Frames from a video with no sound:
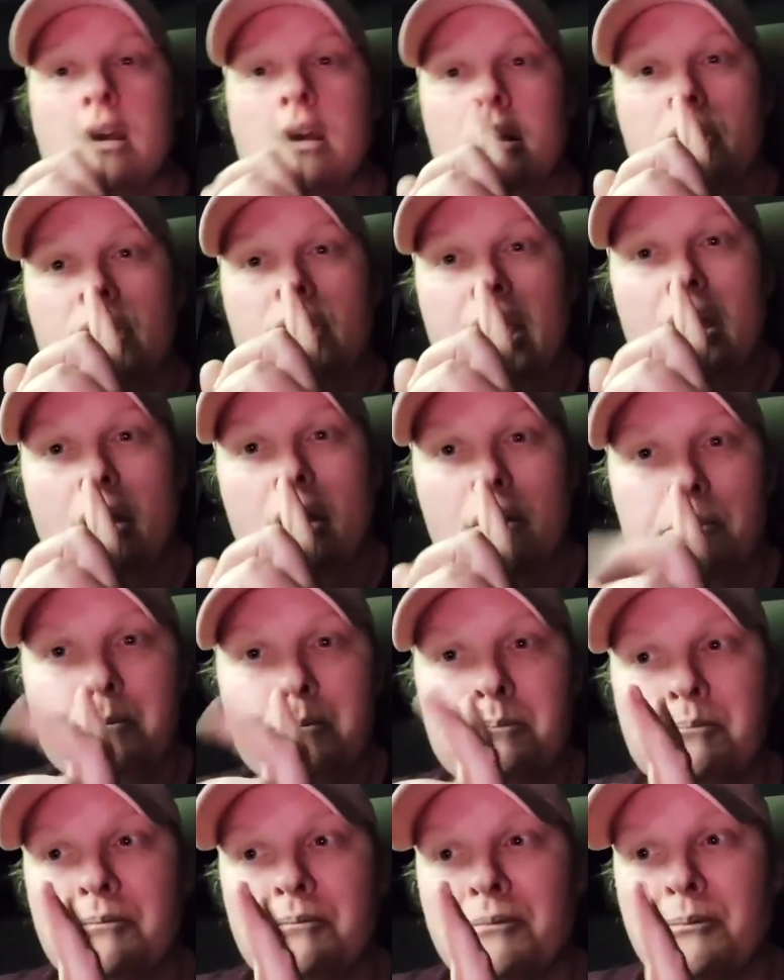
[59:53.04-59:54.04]
They're
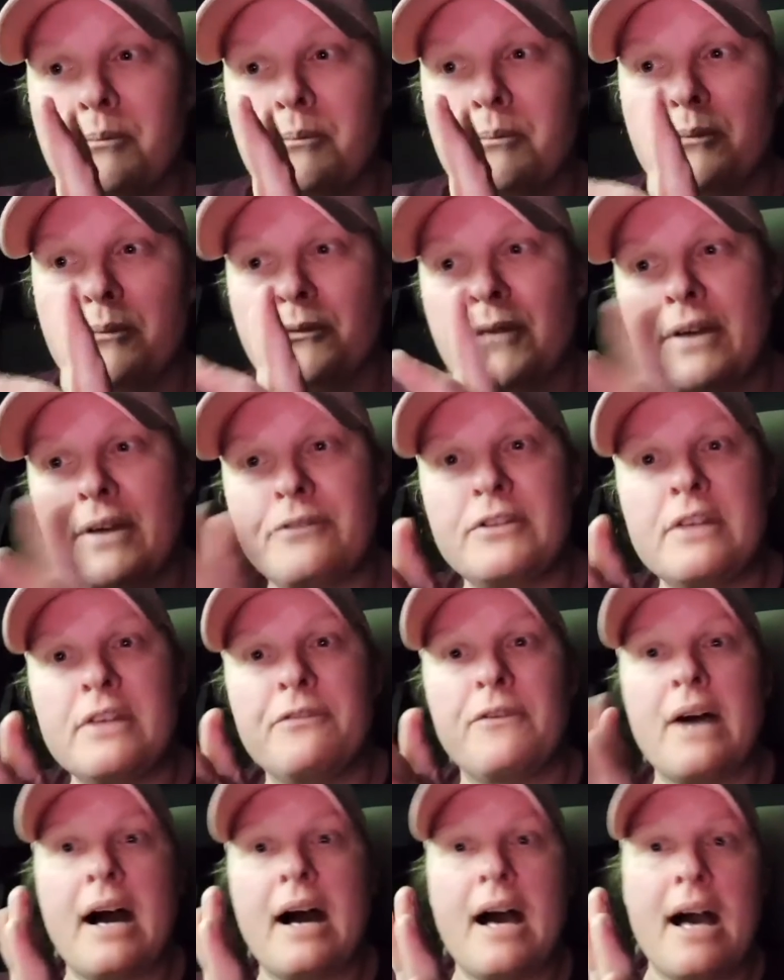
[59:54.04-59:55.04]

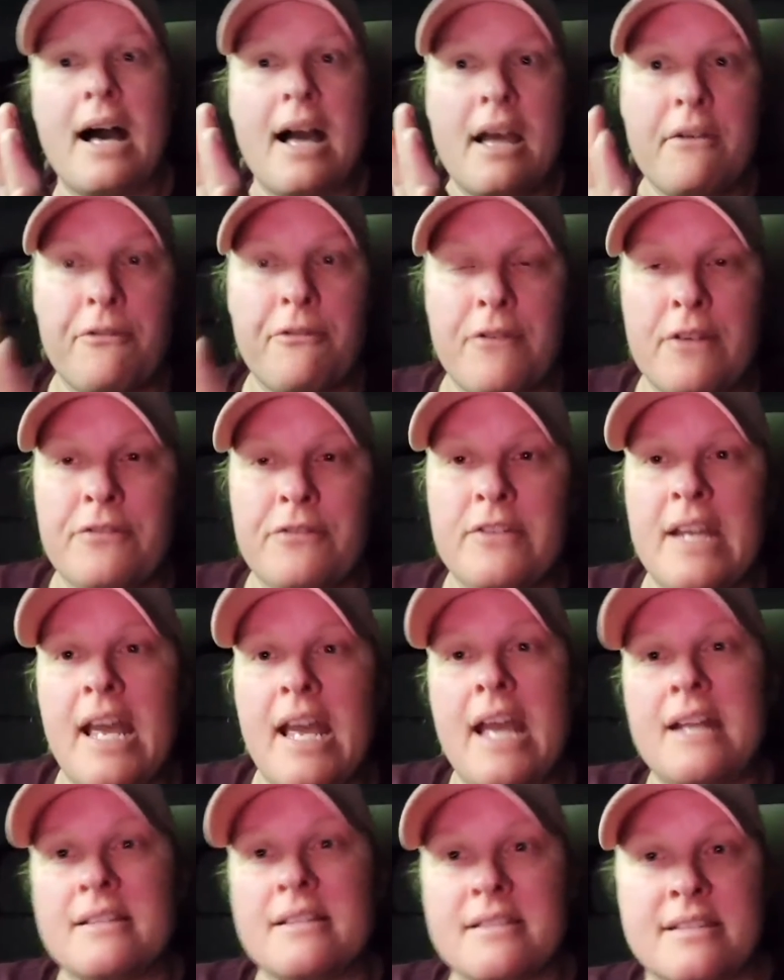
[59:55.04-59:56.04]
55,
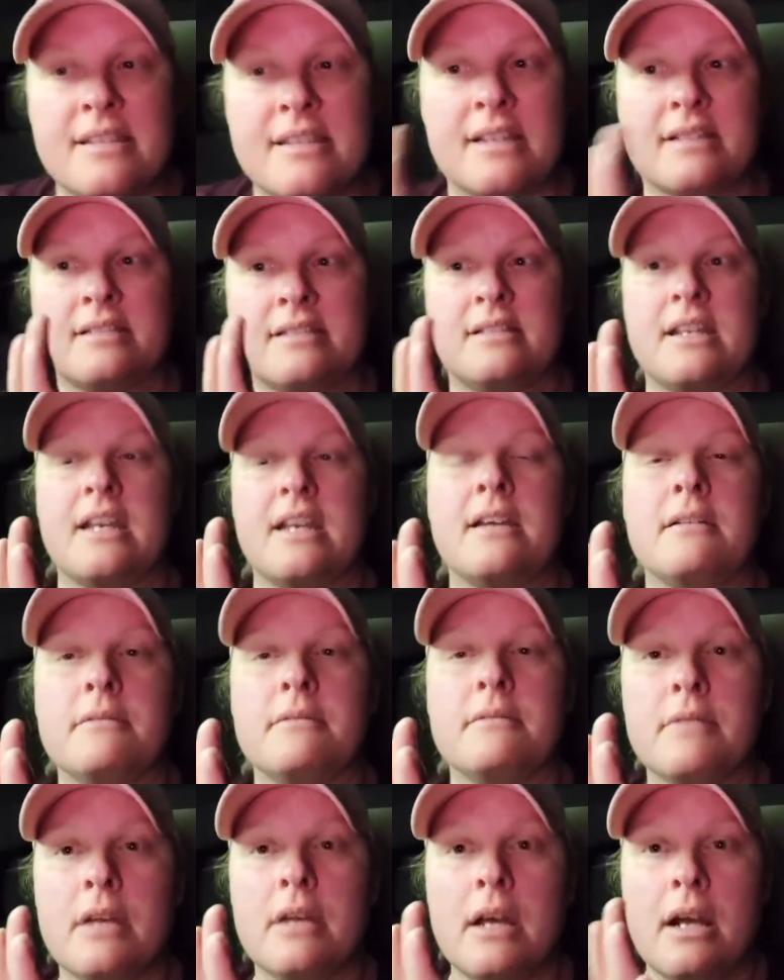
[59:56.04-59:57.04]
58, 60.
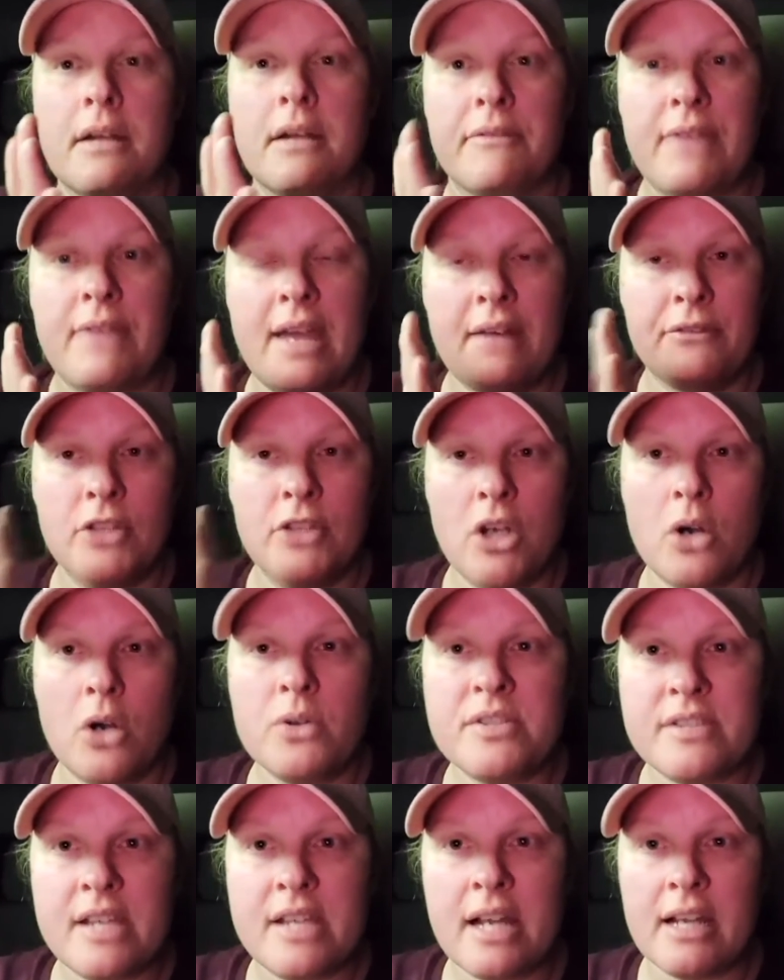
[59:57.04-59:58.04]
They have no
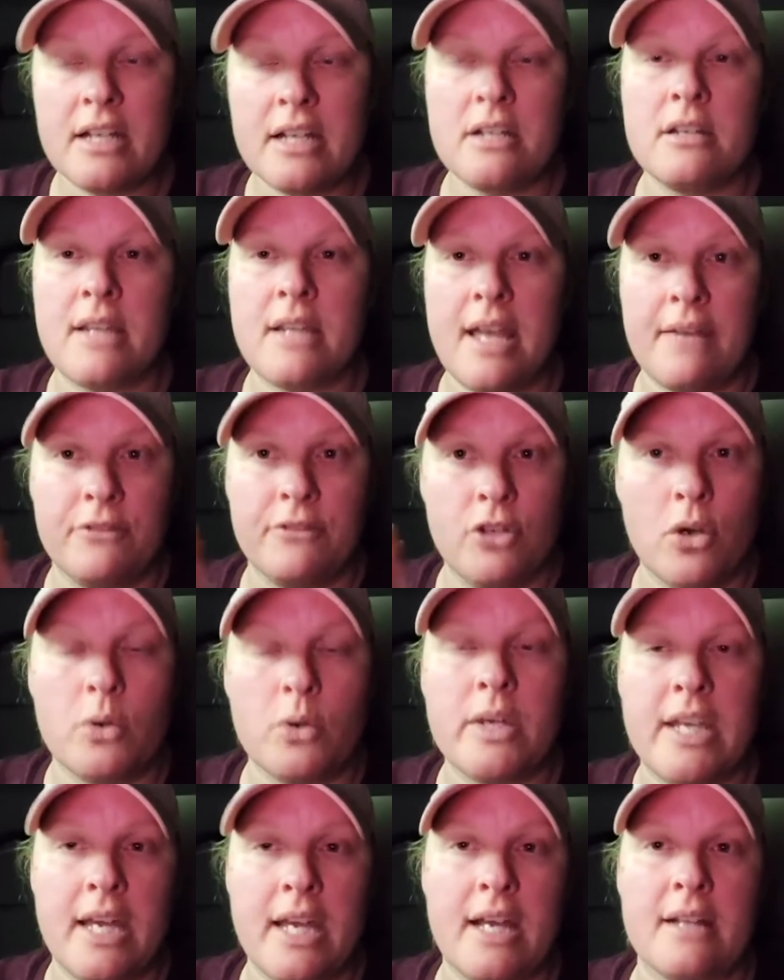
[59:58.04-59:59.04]
second, they have no
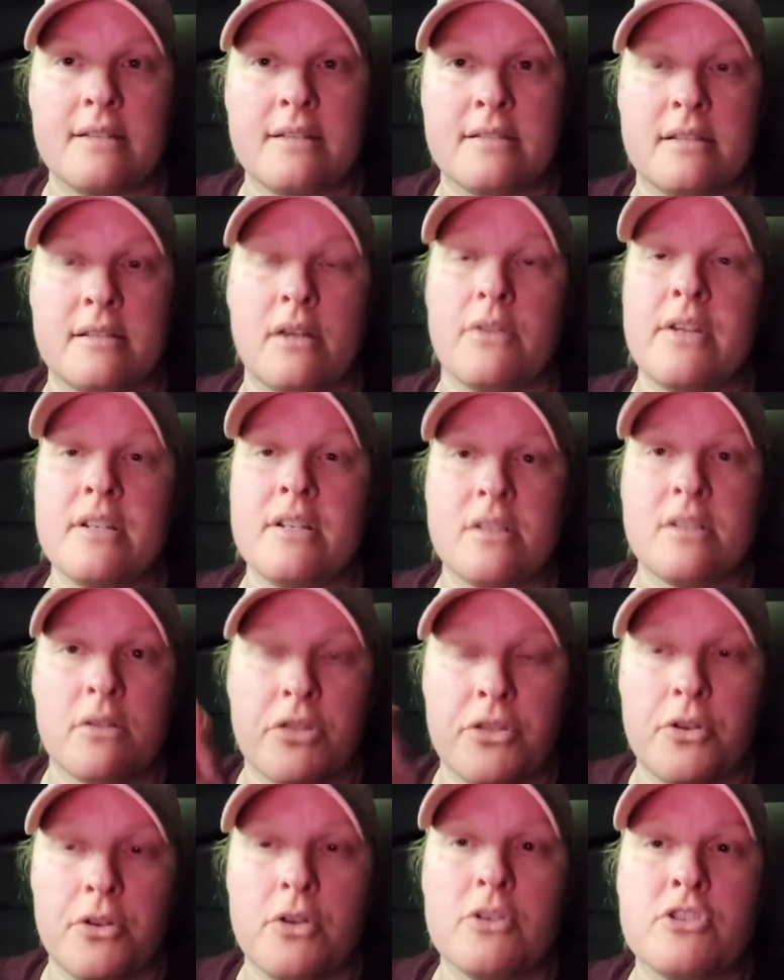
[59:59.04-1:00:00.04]
kids. Now, these are
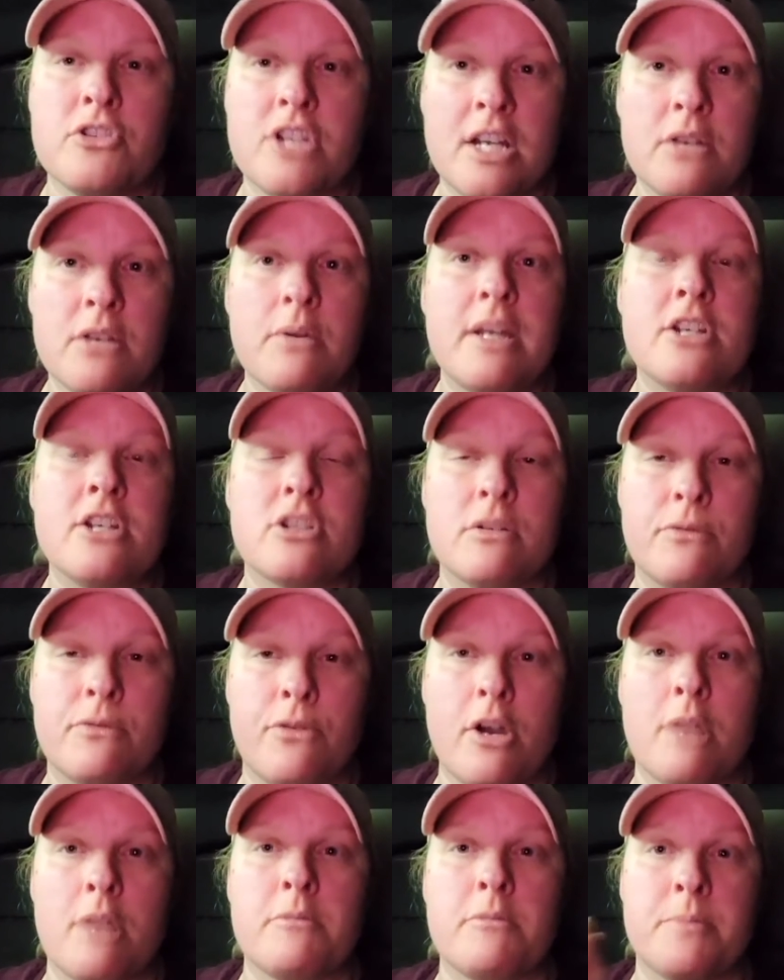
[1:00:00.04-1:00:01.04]
third generation
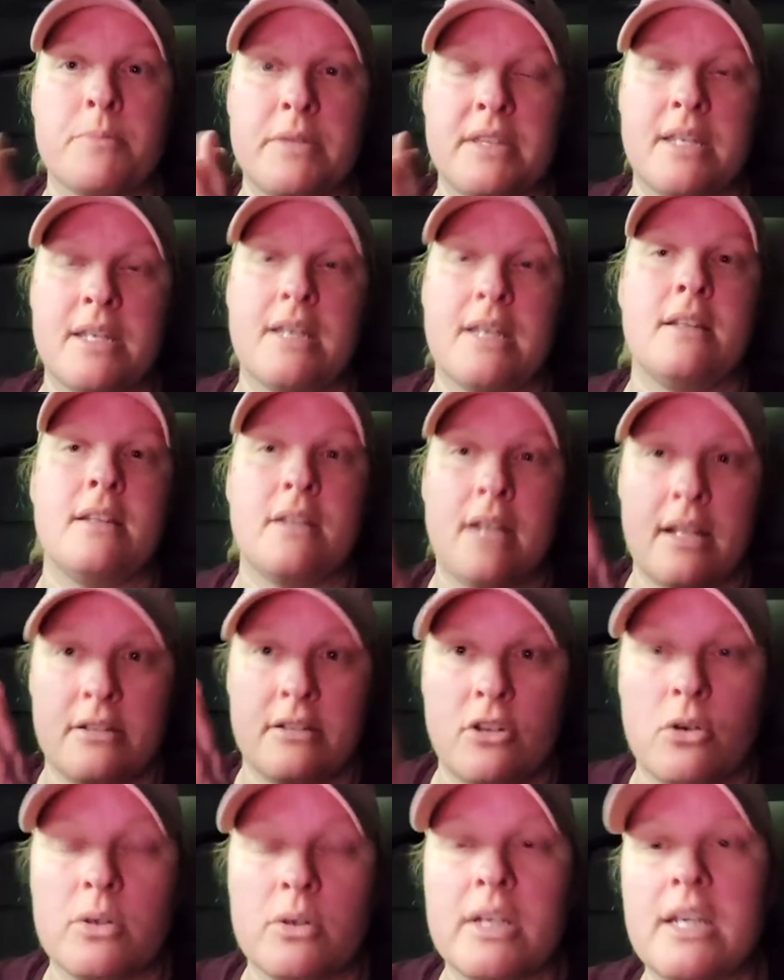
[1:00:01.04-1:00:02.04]
farmers, but they either had
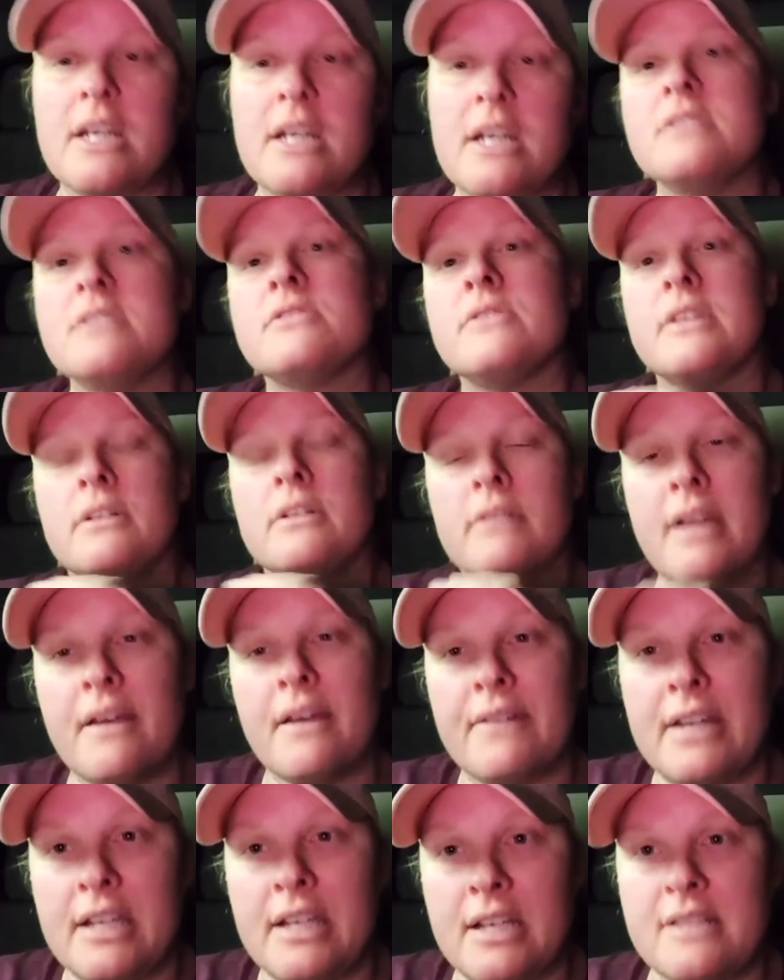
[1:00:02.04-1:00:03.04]
no kids or they don't
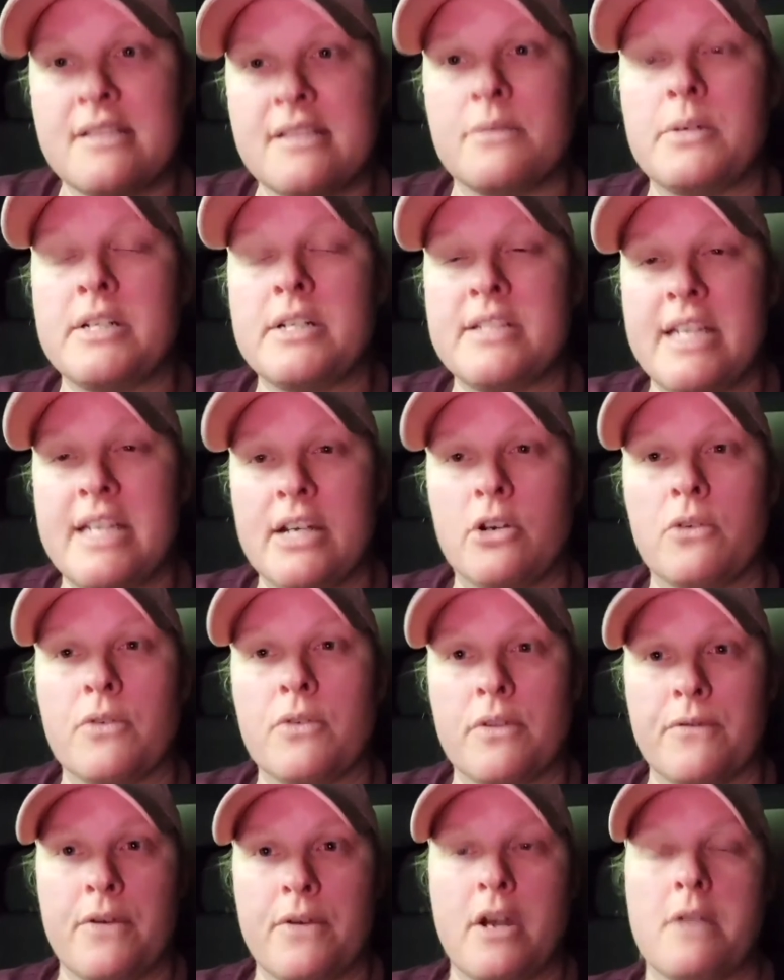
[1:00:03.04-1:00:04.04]
have any kids that want to take
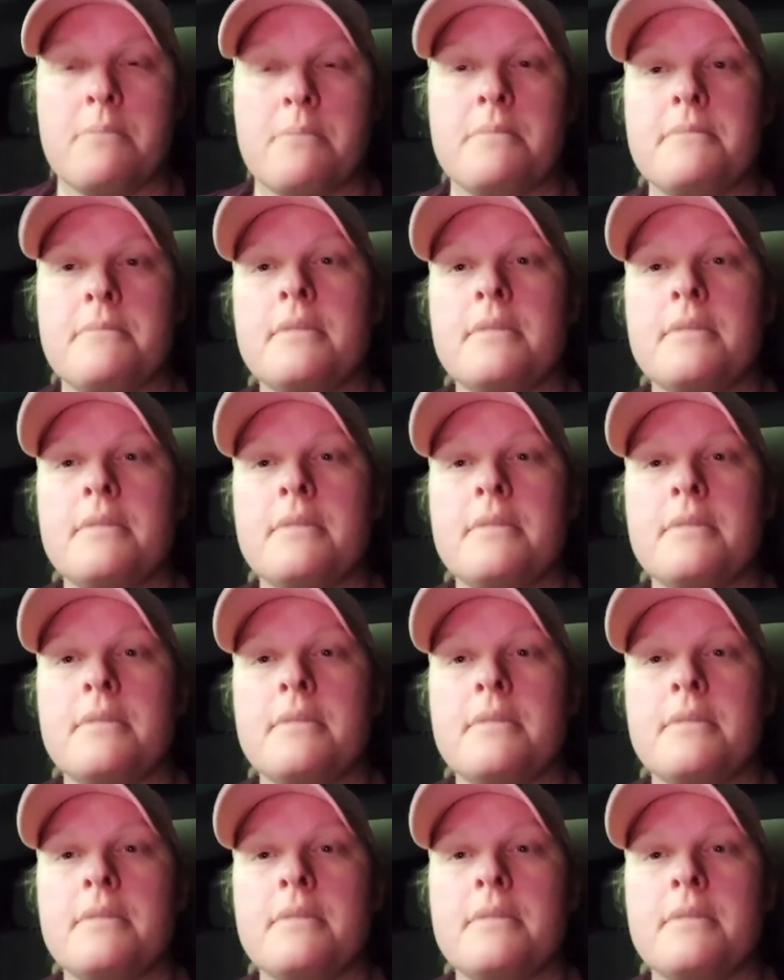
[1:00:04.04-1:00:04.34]
over the farm,